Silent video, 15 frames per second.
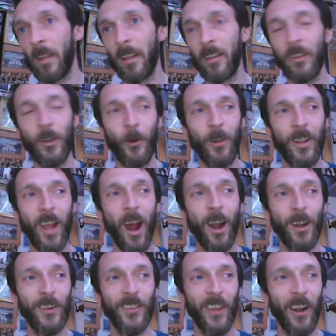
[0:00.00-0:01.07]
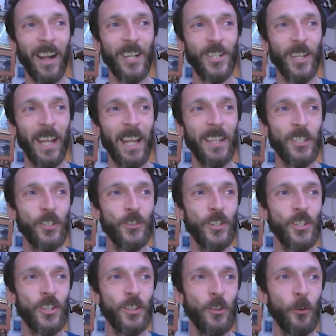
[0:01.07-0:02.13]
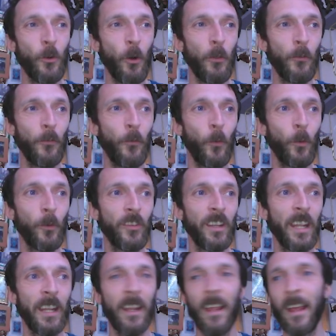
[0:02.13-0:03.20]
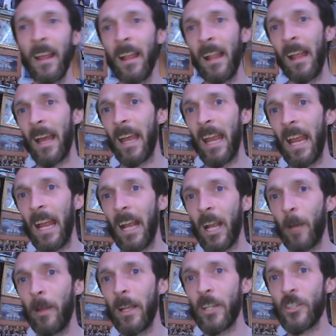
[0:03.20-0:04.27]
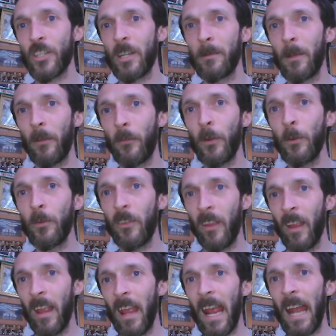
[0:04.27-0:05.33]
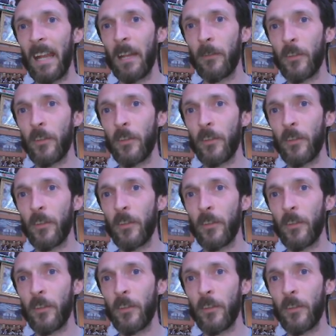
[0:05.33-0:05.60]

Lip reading: you know, cards that are actually in this region, you know, all the 4s and then a couple extra in midfield. And then for